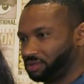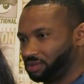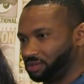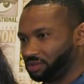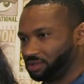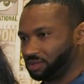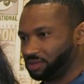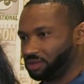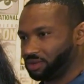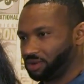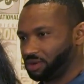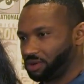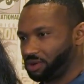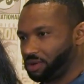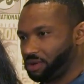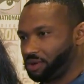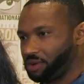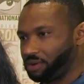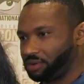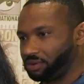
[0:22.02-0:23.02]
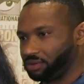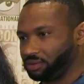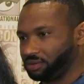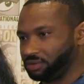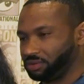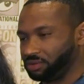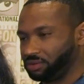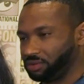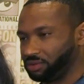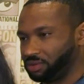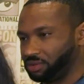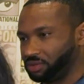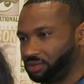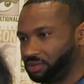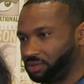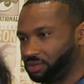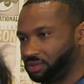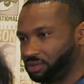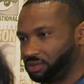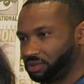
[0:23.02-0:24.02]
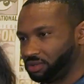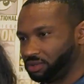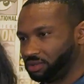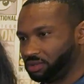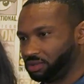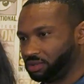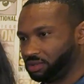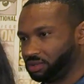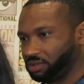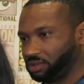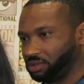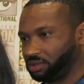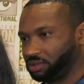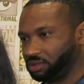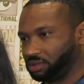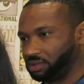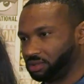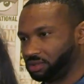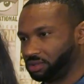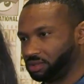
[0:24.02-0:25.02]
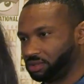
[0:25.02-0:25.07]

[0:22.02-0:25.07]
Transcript: [no speech]